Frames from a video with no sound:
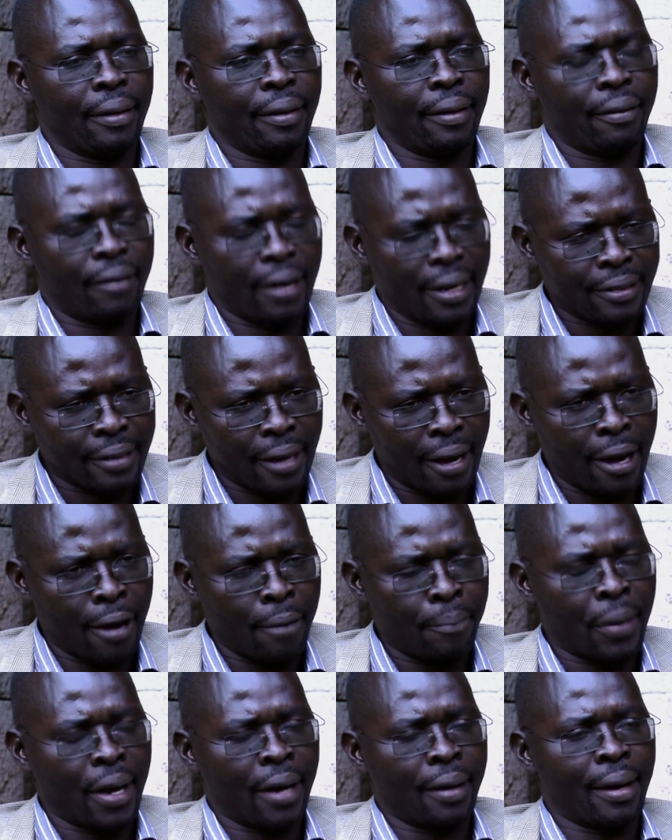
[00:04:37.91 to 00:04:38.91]
the Greater
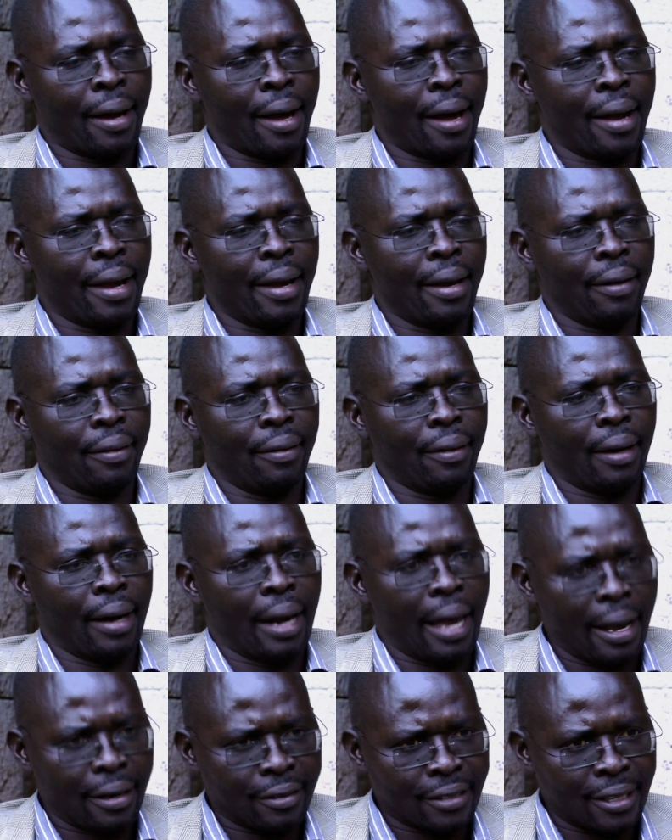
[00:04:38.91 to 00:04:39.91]
Upper Nile, the
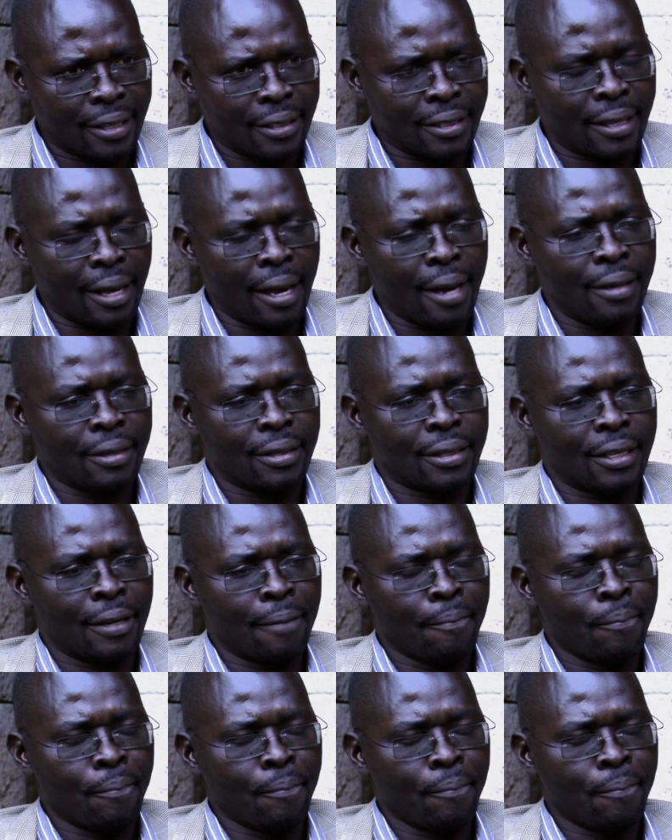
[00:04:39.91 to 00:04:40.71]
Lakes State.